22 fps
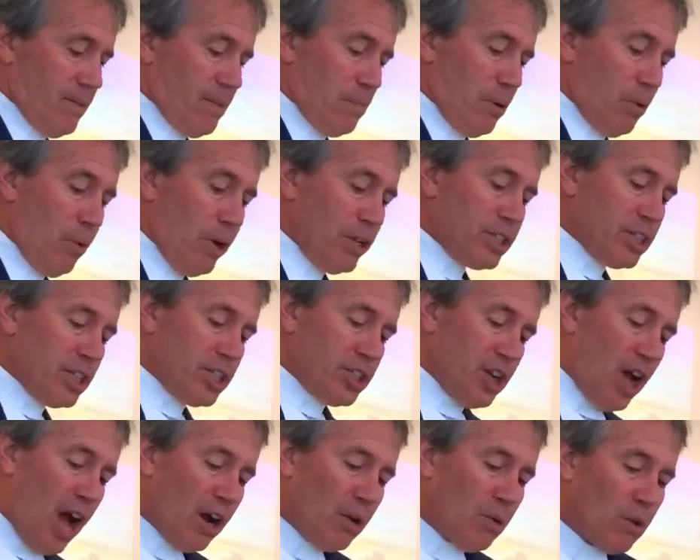But once the
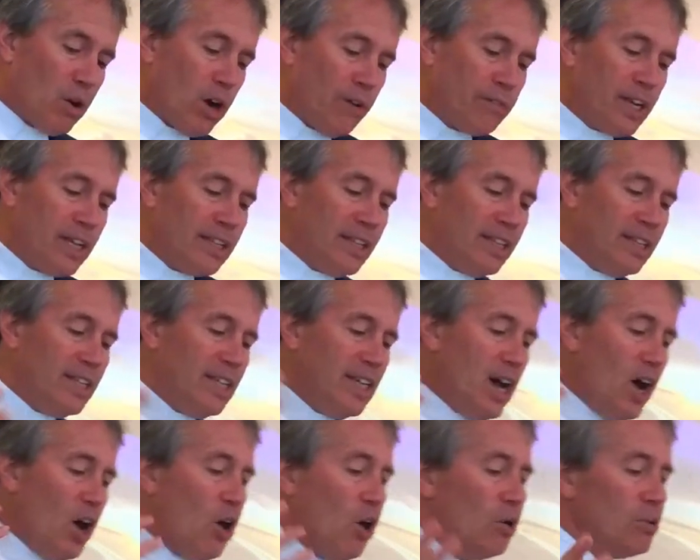shock wore off, they did
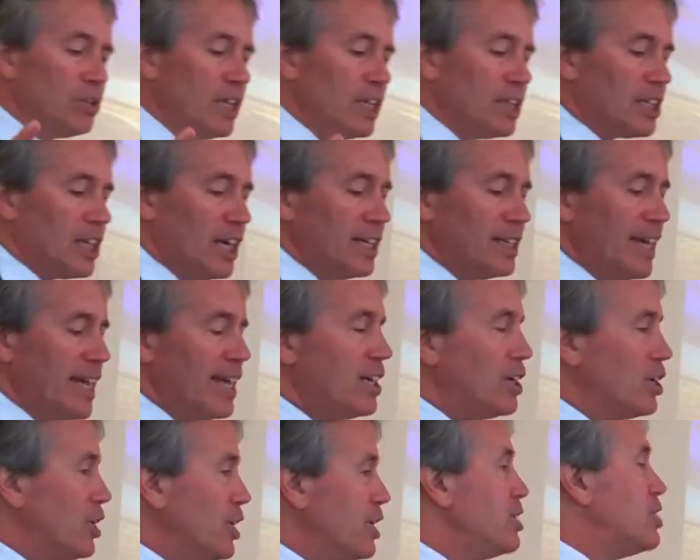the only thing
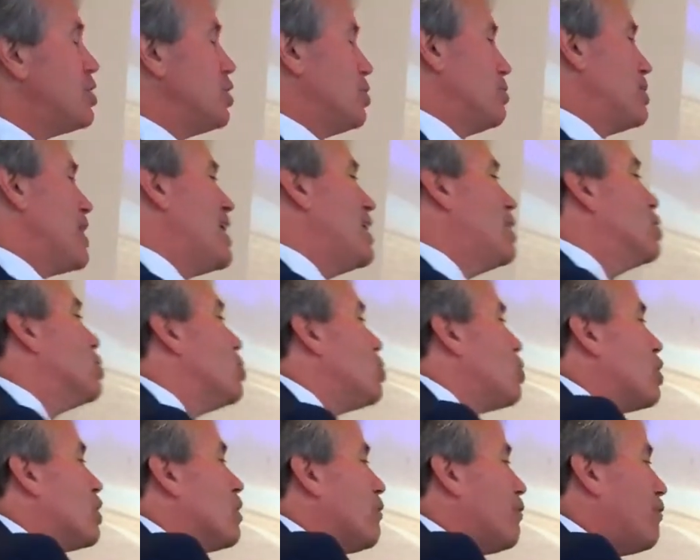they could do. They
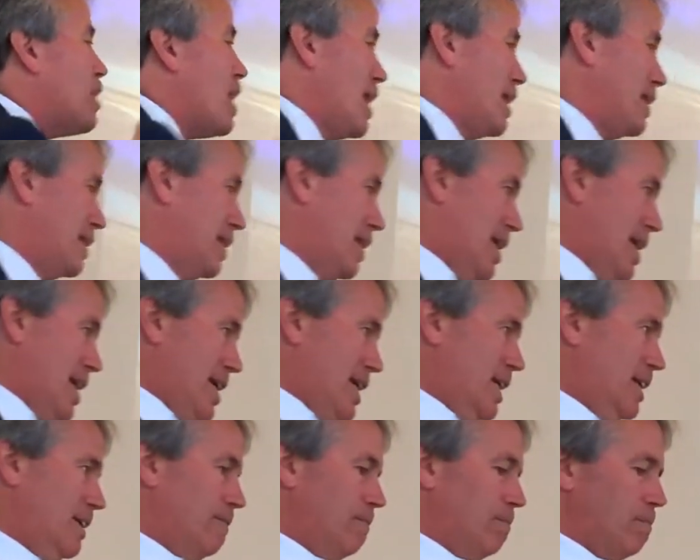glorified
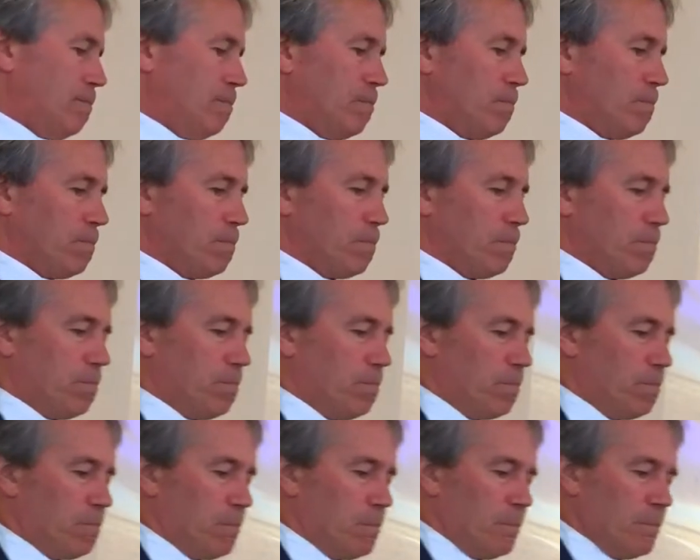God.
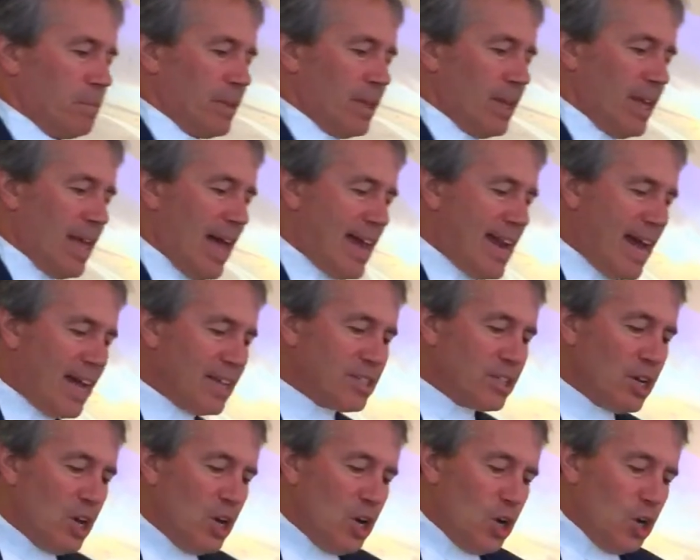And
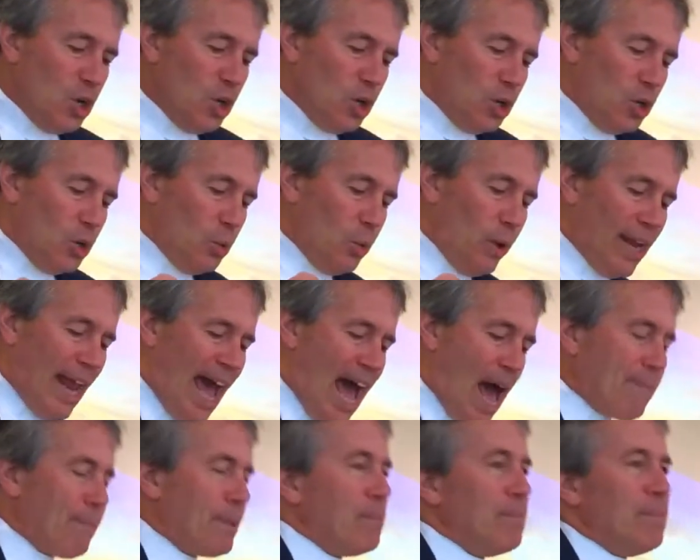as what
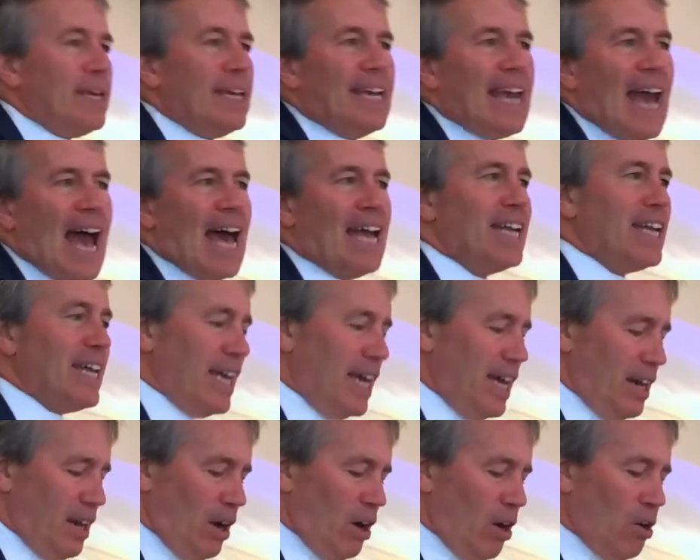happened began to
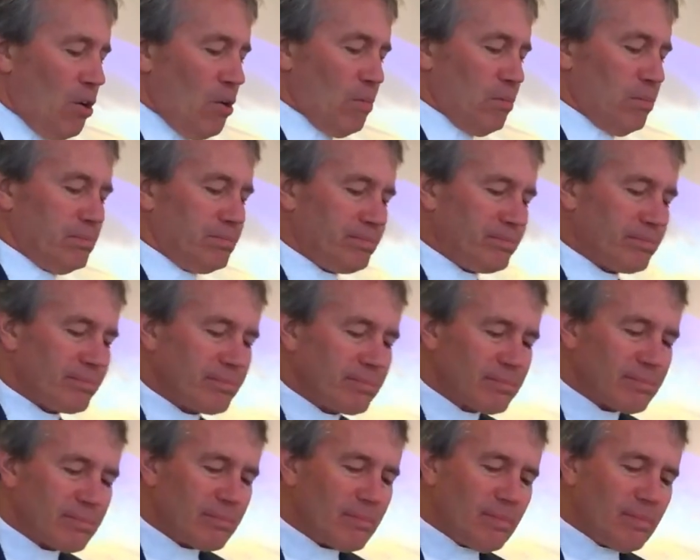hit home,